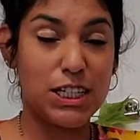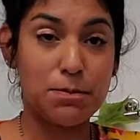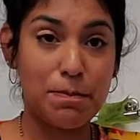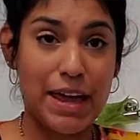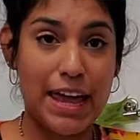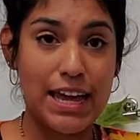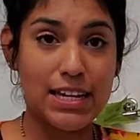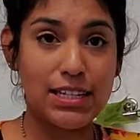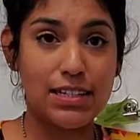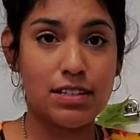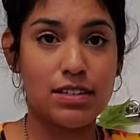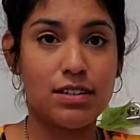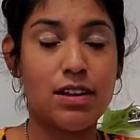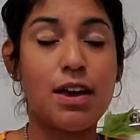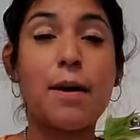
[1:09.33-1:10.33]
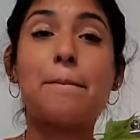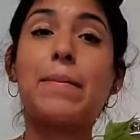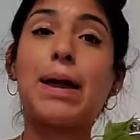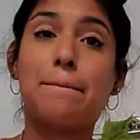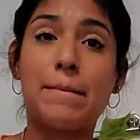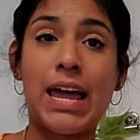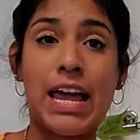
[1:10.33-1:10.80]
space, my
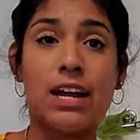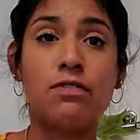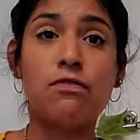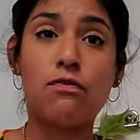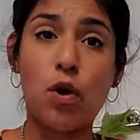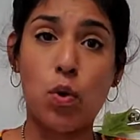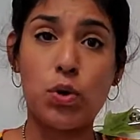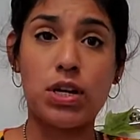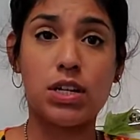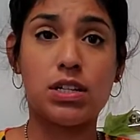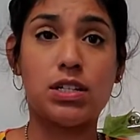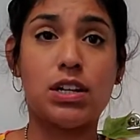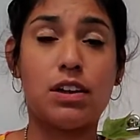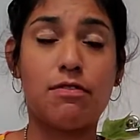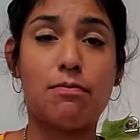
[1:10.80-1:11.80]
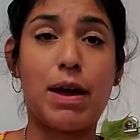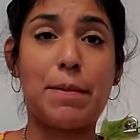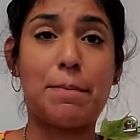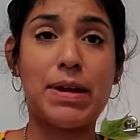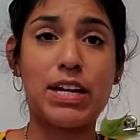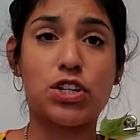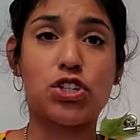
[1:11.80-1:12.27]
main focus of my
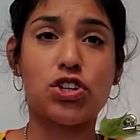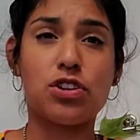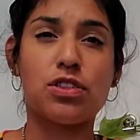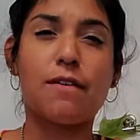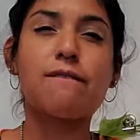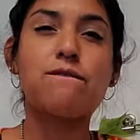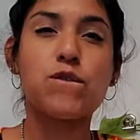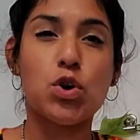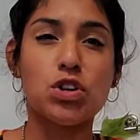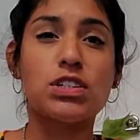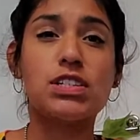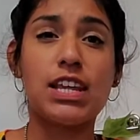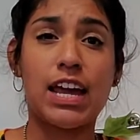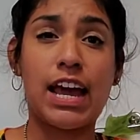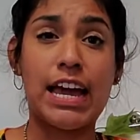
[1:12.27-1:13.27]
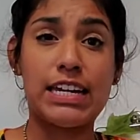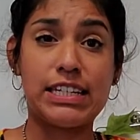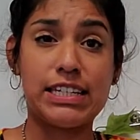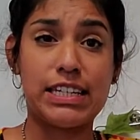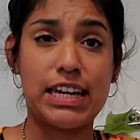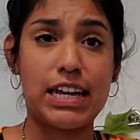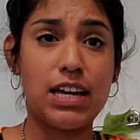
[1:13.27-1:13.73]
picture, the first thing I
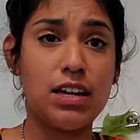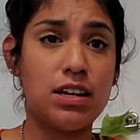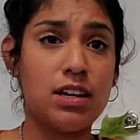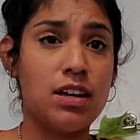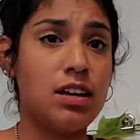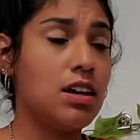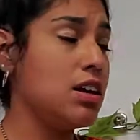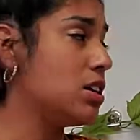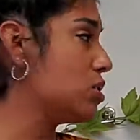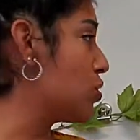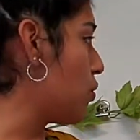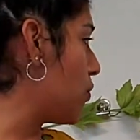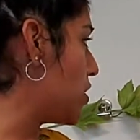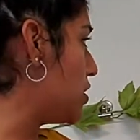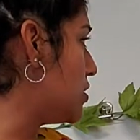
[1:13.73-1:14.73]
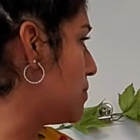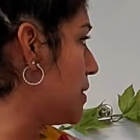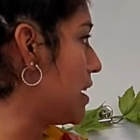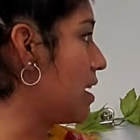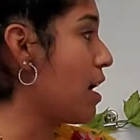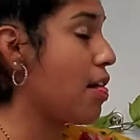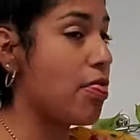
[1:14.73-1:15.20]
see is going to
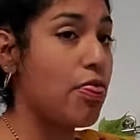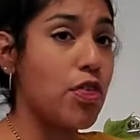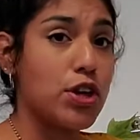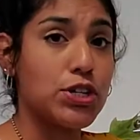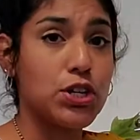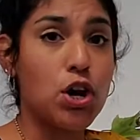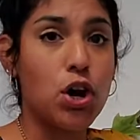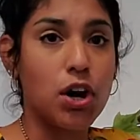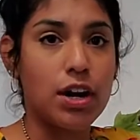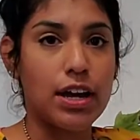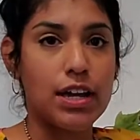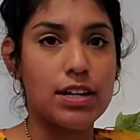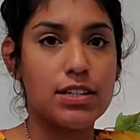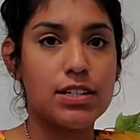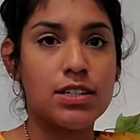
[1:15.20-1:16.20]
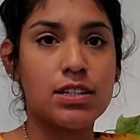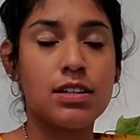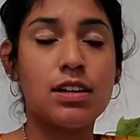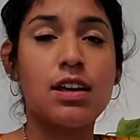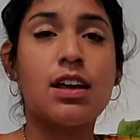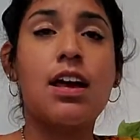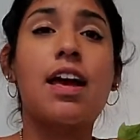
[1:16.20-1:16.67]
be the target.
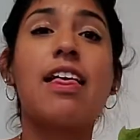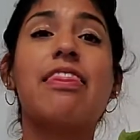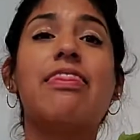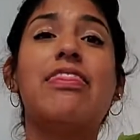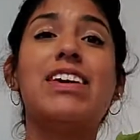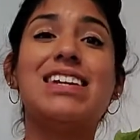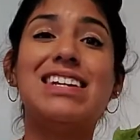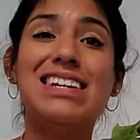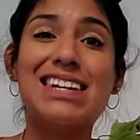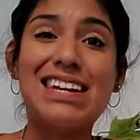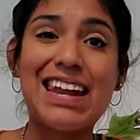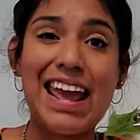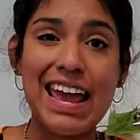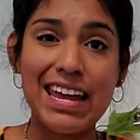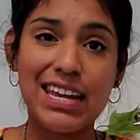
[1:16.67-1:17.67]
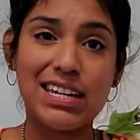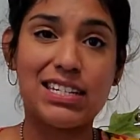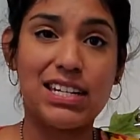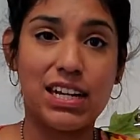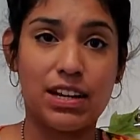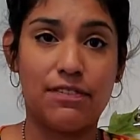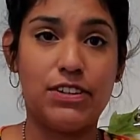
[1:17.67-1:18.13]
The
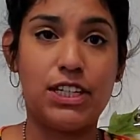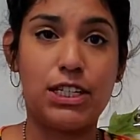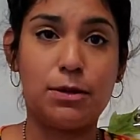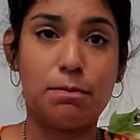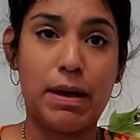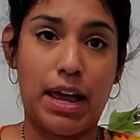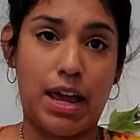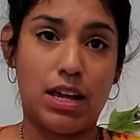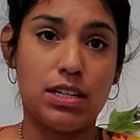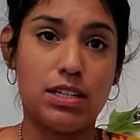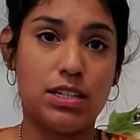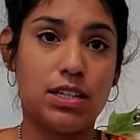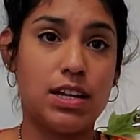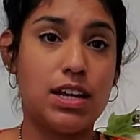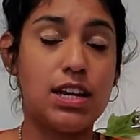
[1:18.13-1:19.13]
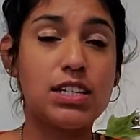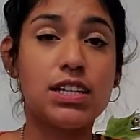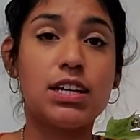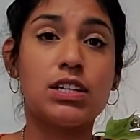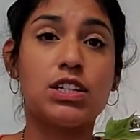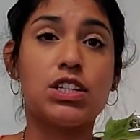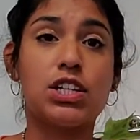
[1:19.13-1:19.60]
negative space is
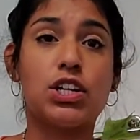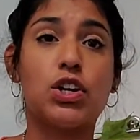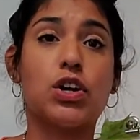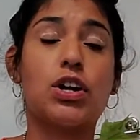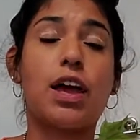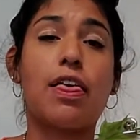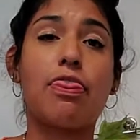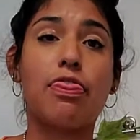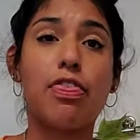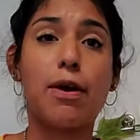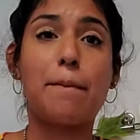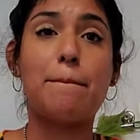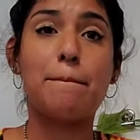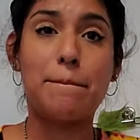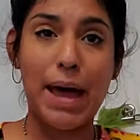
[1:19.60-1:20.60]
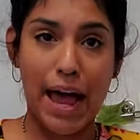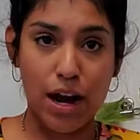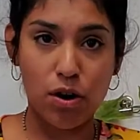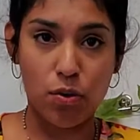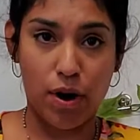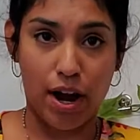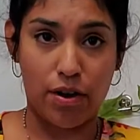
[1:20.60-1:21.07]
considered the
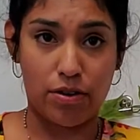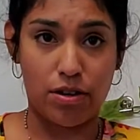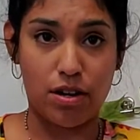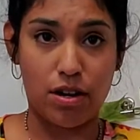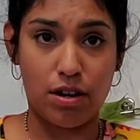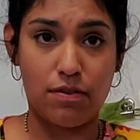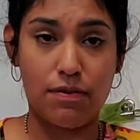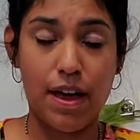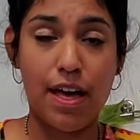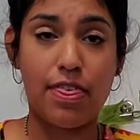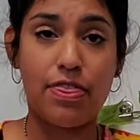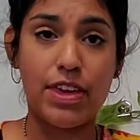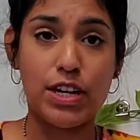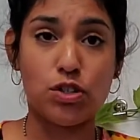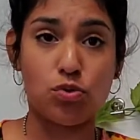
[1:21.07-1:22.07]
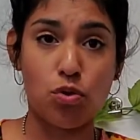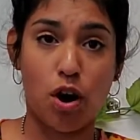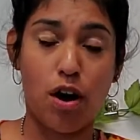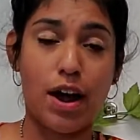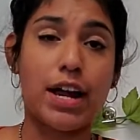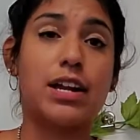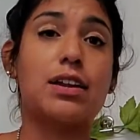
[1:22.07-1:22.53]
background of the
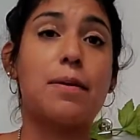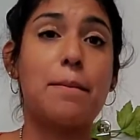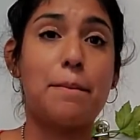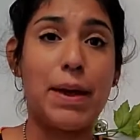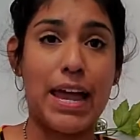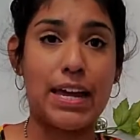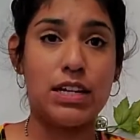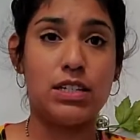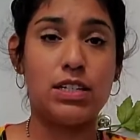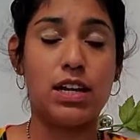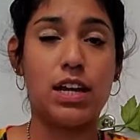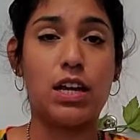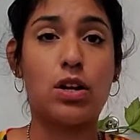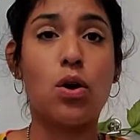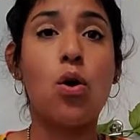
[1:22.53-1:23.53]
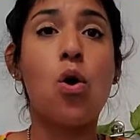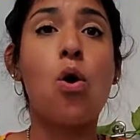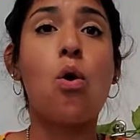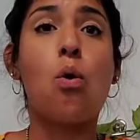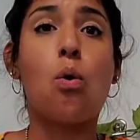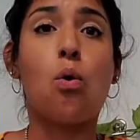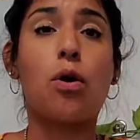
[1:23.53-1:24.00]
drawing, painting,
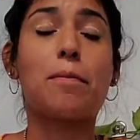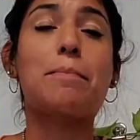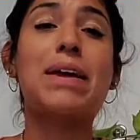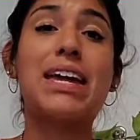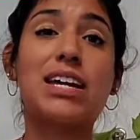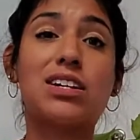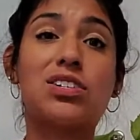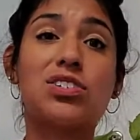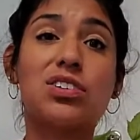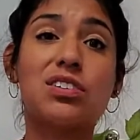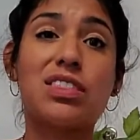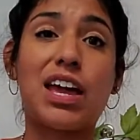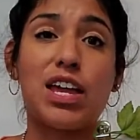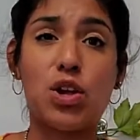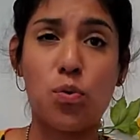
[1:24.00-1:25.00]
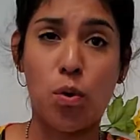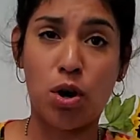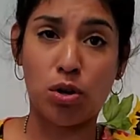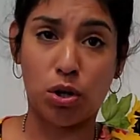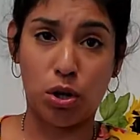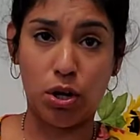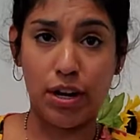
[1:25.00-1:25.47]
or picture that you are
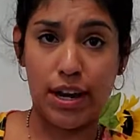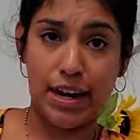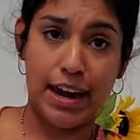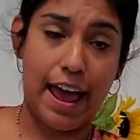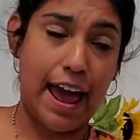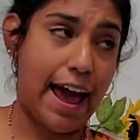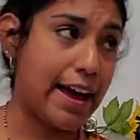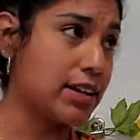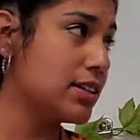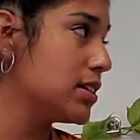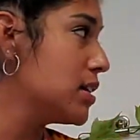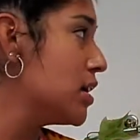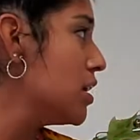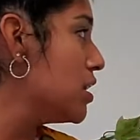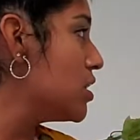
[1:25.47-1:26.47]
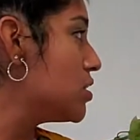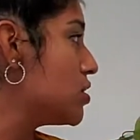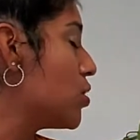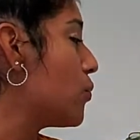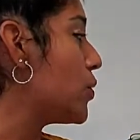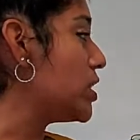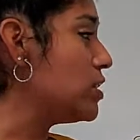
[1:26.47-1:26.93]
looking at.
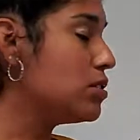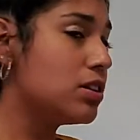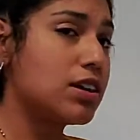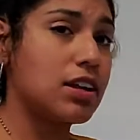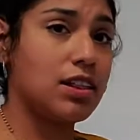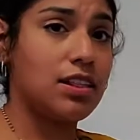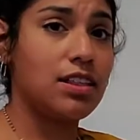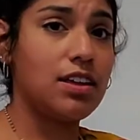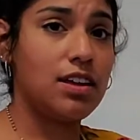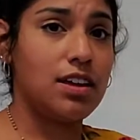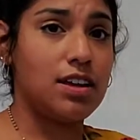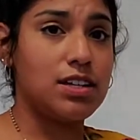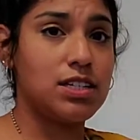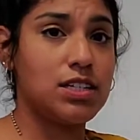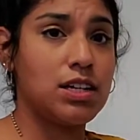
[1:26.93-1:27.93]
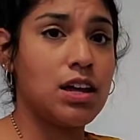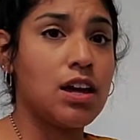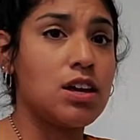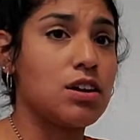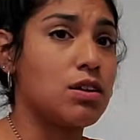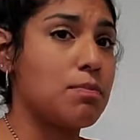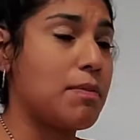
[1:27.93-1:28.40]
So when you look at this,
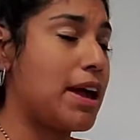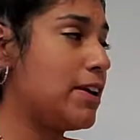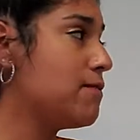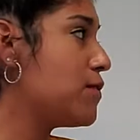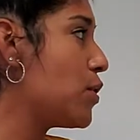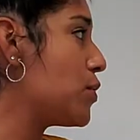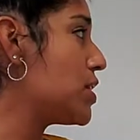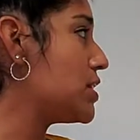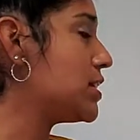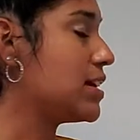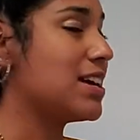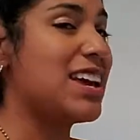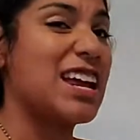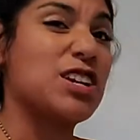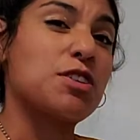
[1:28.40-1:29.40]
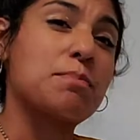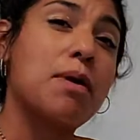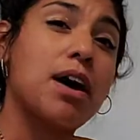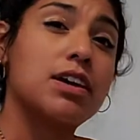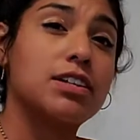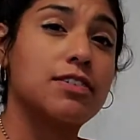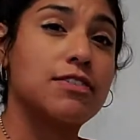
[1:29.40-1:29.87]
your main focus, again, your
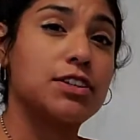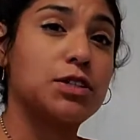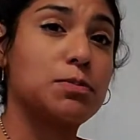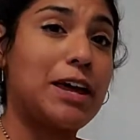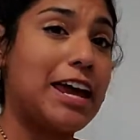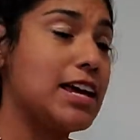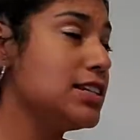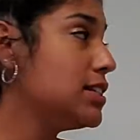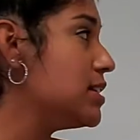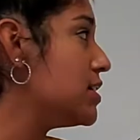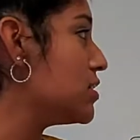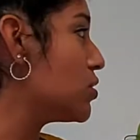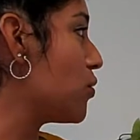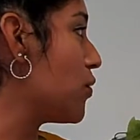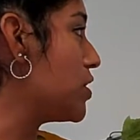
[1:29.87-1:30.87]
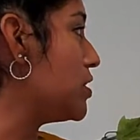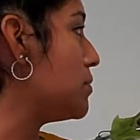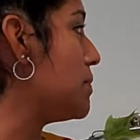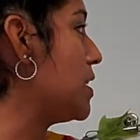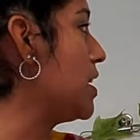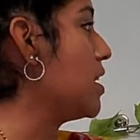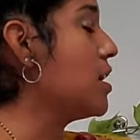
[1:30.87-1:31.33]
positive space is going to
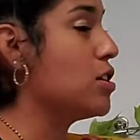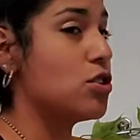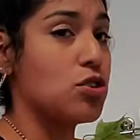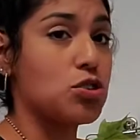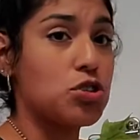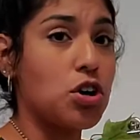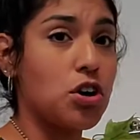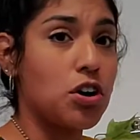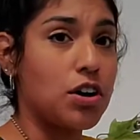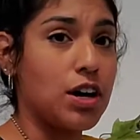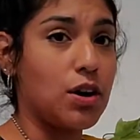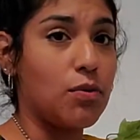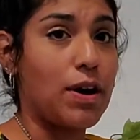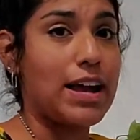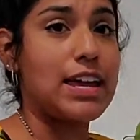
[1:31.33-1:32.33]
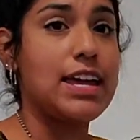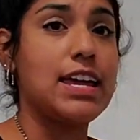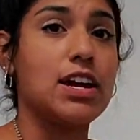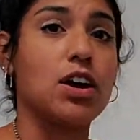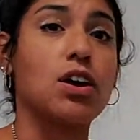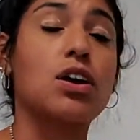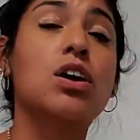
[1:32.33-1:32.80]
be your target right
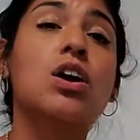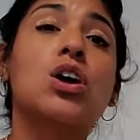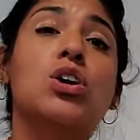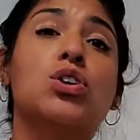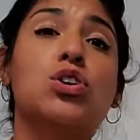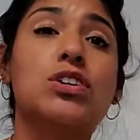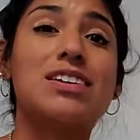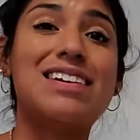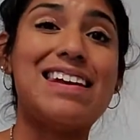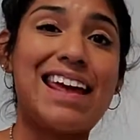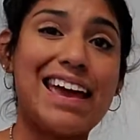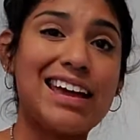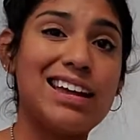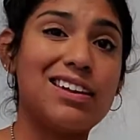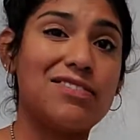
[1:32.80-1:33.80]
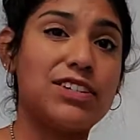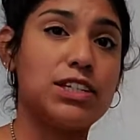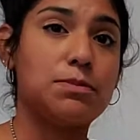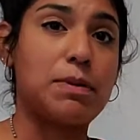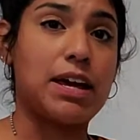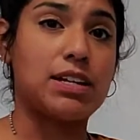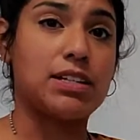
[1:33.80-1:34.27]
here. Your negative
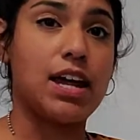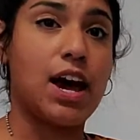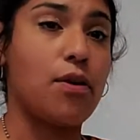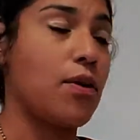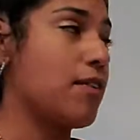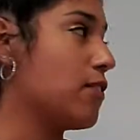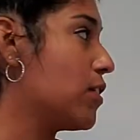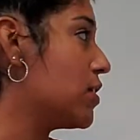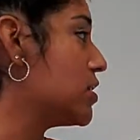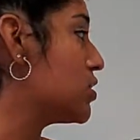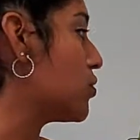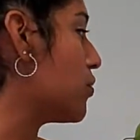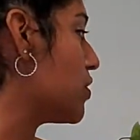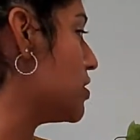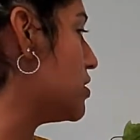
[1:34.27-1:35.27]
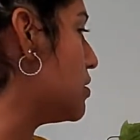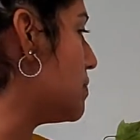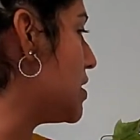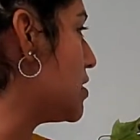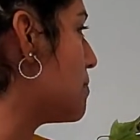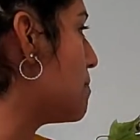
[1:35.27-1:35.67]
space, however, is going to be the